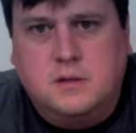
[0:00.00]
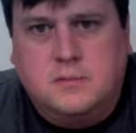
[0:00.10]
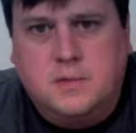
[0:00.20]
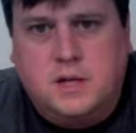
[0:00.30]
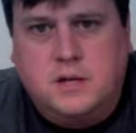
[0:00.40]

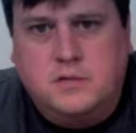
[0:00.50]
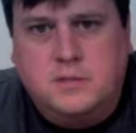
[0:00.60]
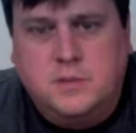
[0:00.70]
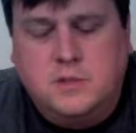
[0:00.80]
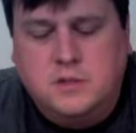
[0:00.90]
kind of a
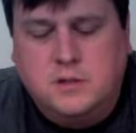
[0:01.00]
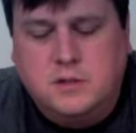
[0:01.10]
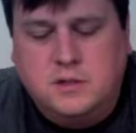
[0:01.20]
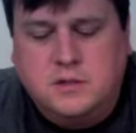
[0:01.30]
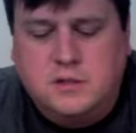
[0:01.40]

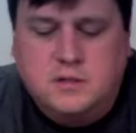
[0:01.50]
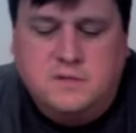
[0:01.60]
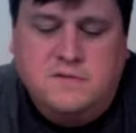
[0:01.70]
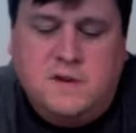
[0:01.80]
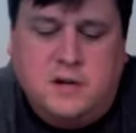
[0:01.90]
material. It's
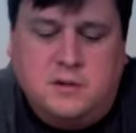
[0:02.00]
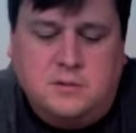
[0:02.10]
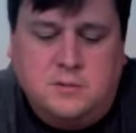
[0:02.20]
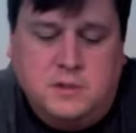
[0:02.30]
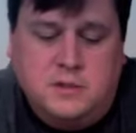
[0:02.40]

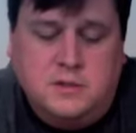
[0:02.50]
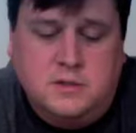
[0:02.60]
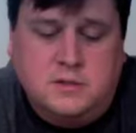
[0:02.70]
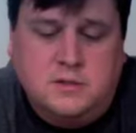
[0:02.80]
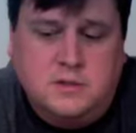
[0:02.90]
vinyl, what it
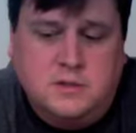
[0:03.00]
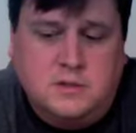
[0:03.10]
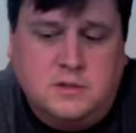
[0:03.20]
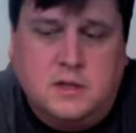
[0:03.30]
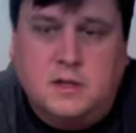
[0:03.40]
is. It's
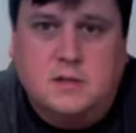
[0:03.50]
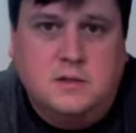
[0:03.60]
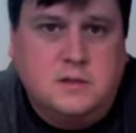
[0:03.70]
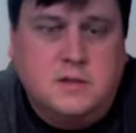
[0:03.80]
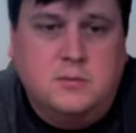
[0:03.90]
just like
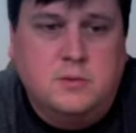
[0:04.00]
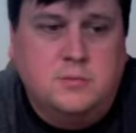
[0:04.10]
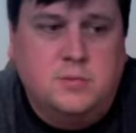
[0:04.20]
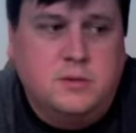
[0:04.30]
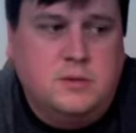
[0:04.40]
they would
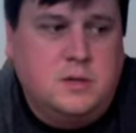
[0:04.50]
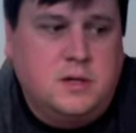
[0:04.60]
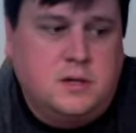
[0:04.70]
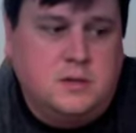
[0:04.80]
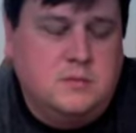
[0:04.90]
put
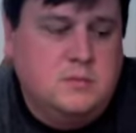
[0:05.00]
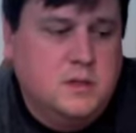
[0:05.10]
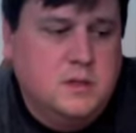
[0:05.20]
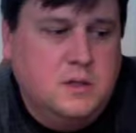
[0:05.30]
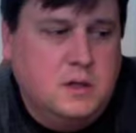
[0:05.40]
on
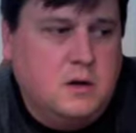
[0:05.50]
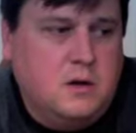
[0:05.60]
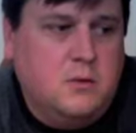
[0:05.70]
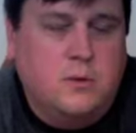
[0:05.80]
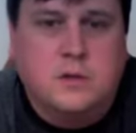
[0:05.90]
a
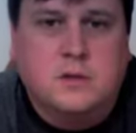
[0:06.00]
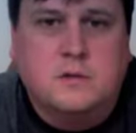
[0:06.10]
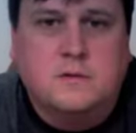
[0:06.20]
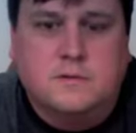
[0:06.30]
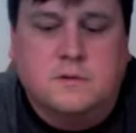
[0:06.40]
car
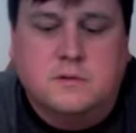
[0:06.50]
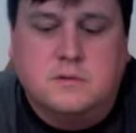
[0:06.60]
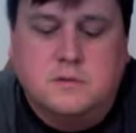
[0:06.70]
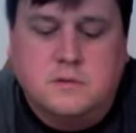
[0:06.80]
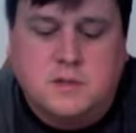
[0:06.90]
window for
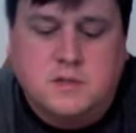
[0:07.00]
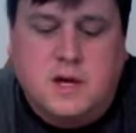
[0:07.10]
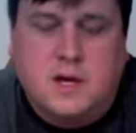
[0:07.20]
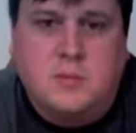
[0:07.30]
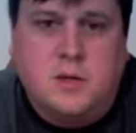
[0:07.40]
a
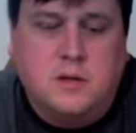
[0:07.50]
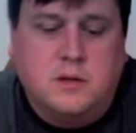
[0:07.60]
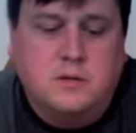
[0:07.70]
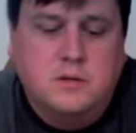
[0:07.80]
sign maker.